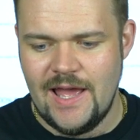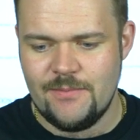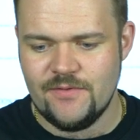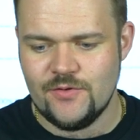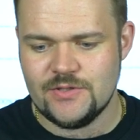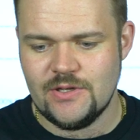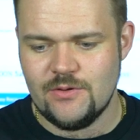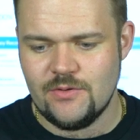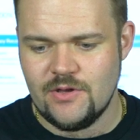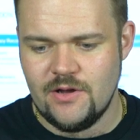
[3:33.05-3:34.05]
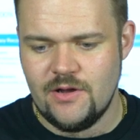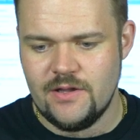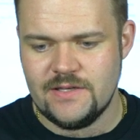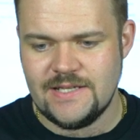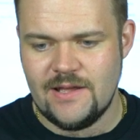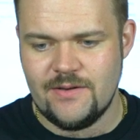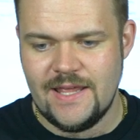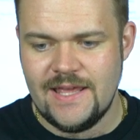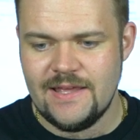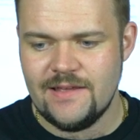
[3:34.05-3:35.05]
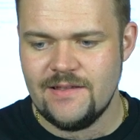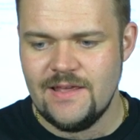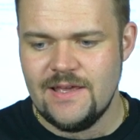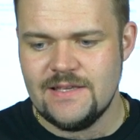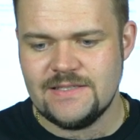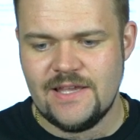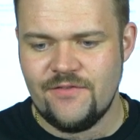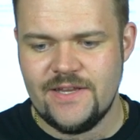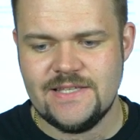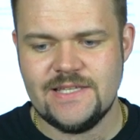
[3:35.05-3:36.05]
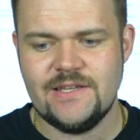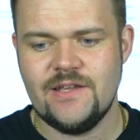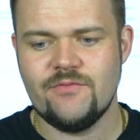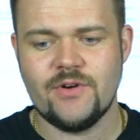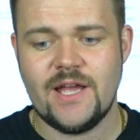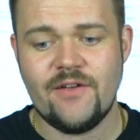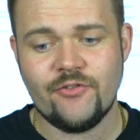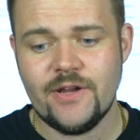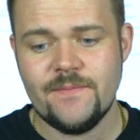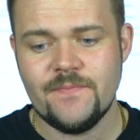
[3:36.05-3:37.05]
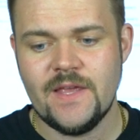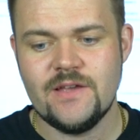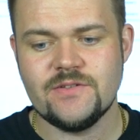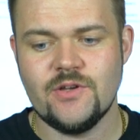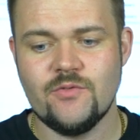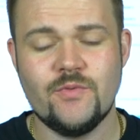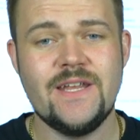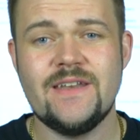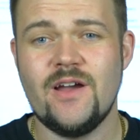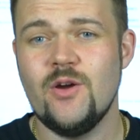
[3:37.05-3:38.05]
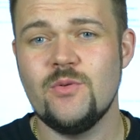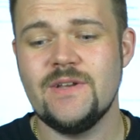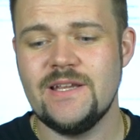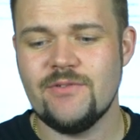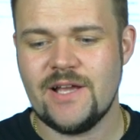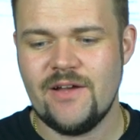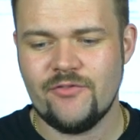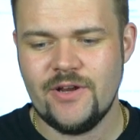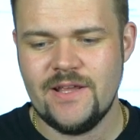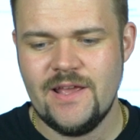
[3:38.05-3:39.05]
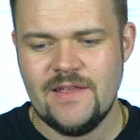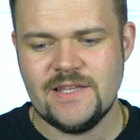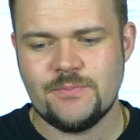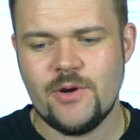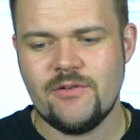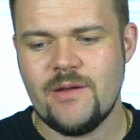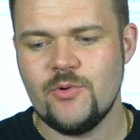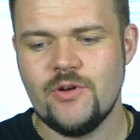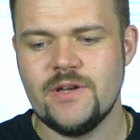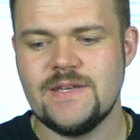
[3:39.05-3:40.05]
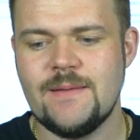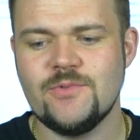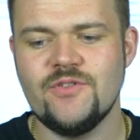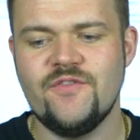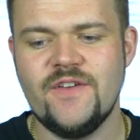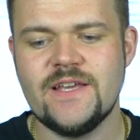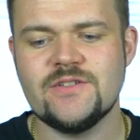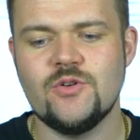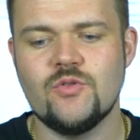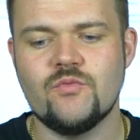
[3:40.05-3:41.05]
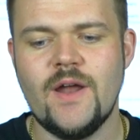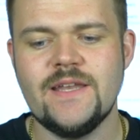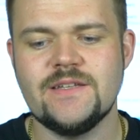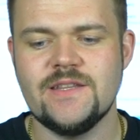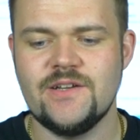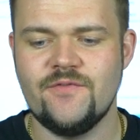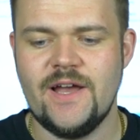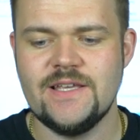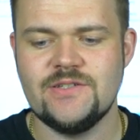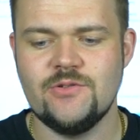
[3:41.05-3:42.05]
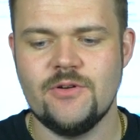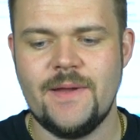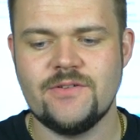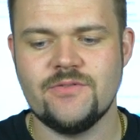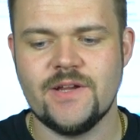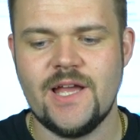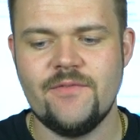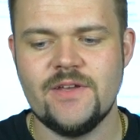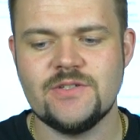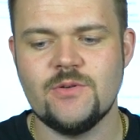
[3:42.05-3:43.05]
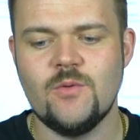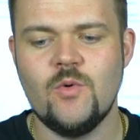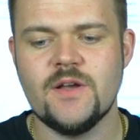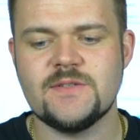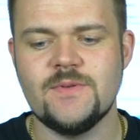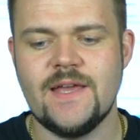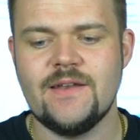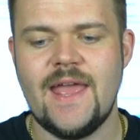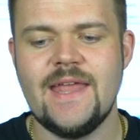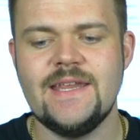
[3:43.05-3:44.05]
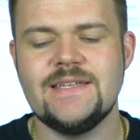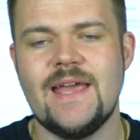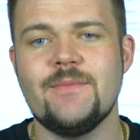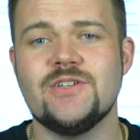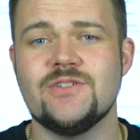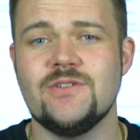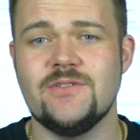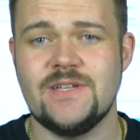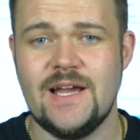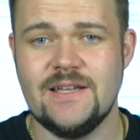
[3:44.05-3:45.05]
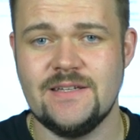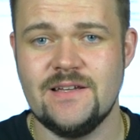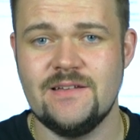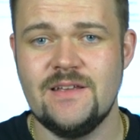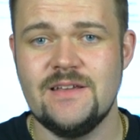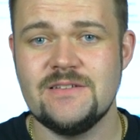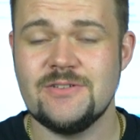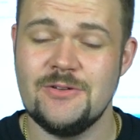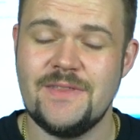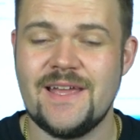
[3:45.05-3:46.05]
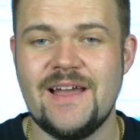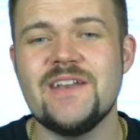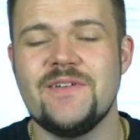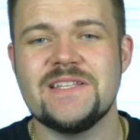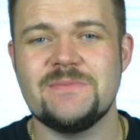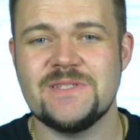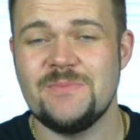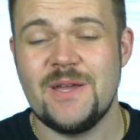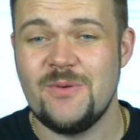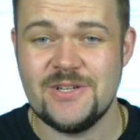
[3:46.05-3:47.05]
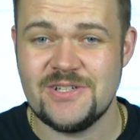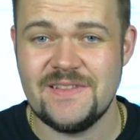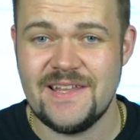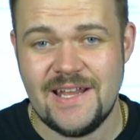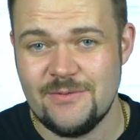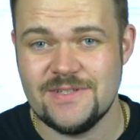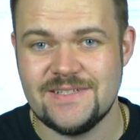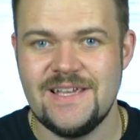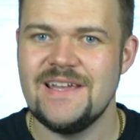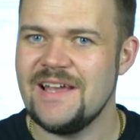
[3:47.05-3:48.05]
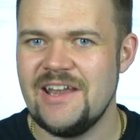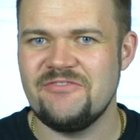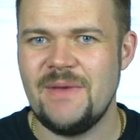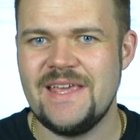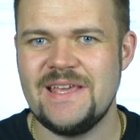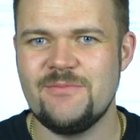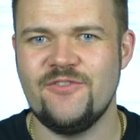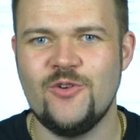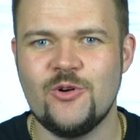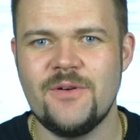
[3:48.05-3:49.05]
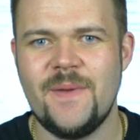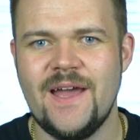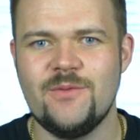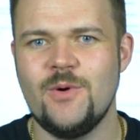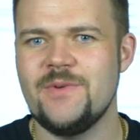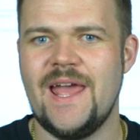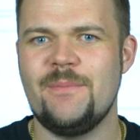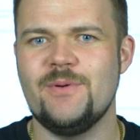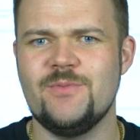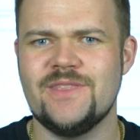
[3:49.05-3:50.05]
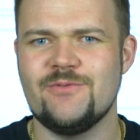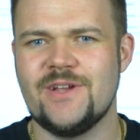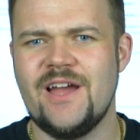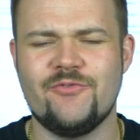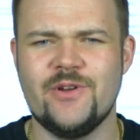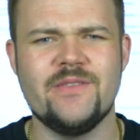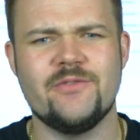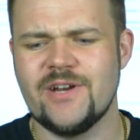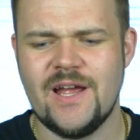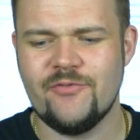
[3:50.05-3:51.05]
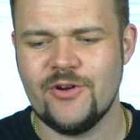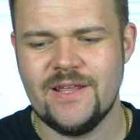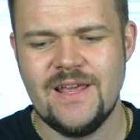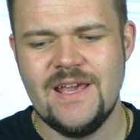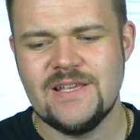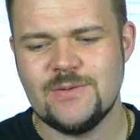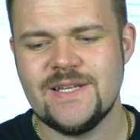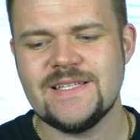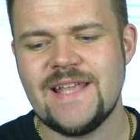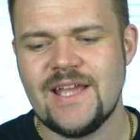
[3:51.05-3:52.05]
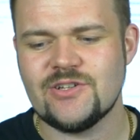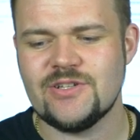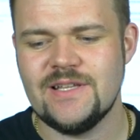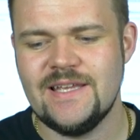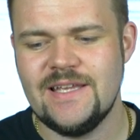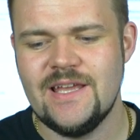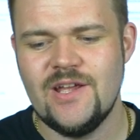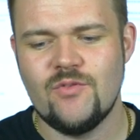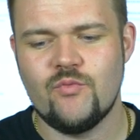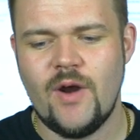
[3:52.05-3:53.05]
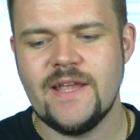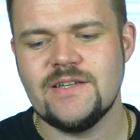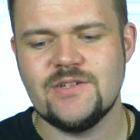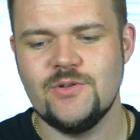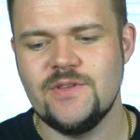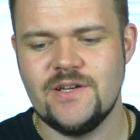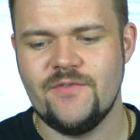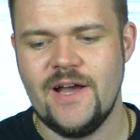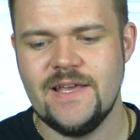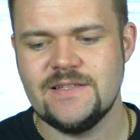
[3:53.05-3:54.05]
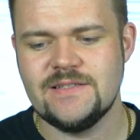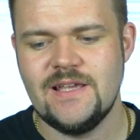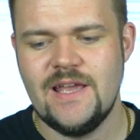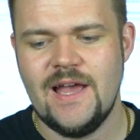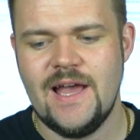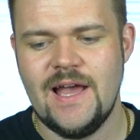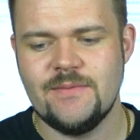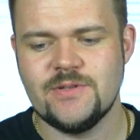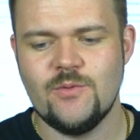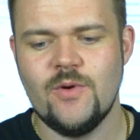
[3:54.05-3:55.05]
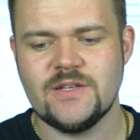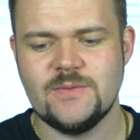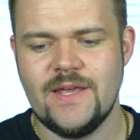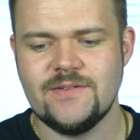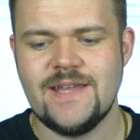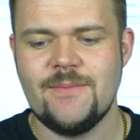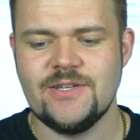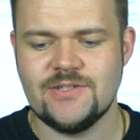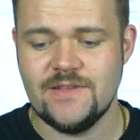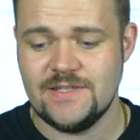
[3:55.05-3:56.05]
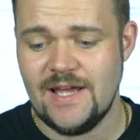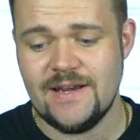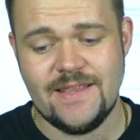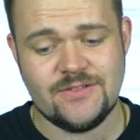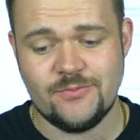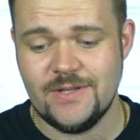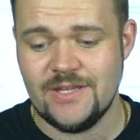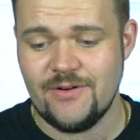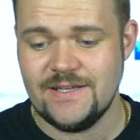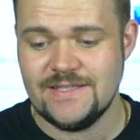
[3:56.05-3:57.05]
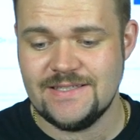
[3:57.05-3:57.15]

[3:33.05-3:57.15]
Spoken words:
You've also got down here safe and easy recovery, so read only recovery. This program will not attempt to fix or write to the device you're about to recover, so it works without any damage to your data. So that kind of answers my question that I was kind of making before about what would happen with the recovery of the recovery. So it doesn't actually write to the device, so it works without damage to the data. That's really great to